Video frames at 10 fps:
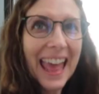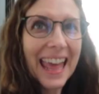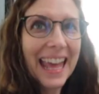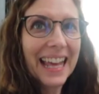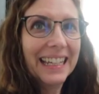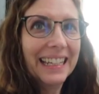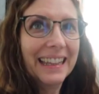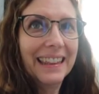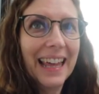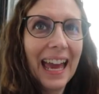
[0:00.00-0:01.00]

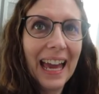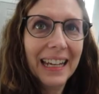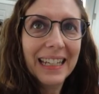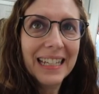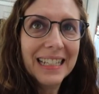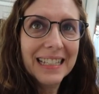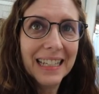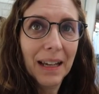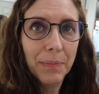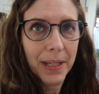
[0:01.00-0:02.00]
And that
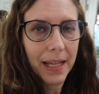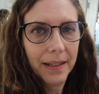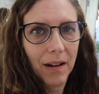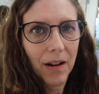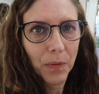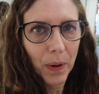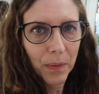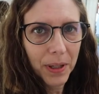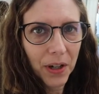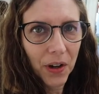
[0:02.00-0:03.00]
is an update on
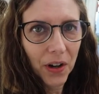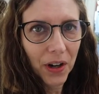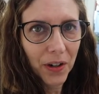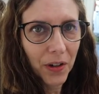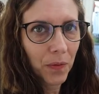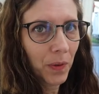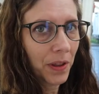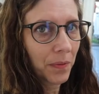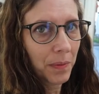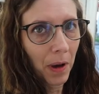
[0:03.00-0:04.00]
where we are
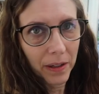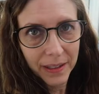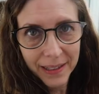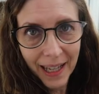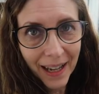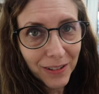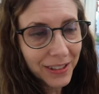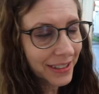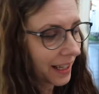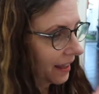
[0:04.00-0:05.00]
with remodeling the house.